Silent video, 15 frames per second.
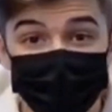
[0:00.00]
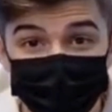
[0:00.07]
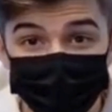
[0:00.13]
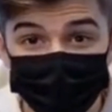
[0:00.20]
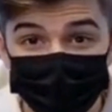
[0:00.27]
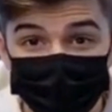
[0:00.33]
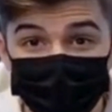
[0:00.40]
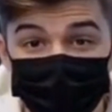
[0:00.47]
To
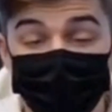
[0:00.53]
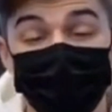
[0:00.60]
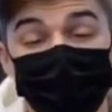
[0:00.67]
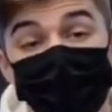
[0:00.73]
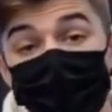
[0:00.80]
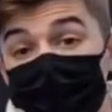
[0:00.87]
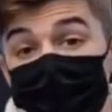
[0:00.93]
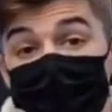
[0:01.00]
manage
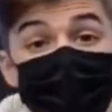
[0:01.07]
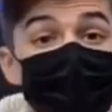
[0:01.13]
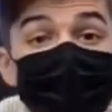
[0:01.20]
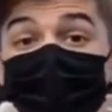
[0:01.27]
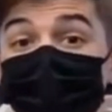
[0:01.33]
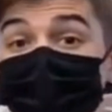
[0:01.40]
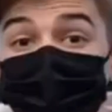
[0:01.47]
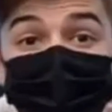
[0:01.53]
this,
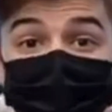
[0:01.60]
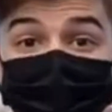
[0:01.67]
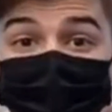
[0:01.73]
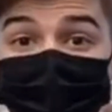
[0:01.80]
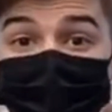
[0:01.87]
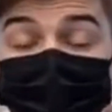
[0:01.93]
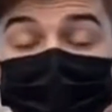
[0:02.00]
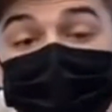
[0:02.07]
describe your
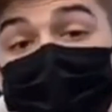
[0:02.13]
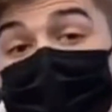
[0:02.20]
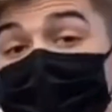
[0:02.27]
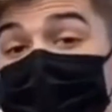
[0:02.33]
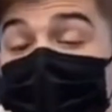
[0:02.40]
character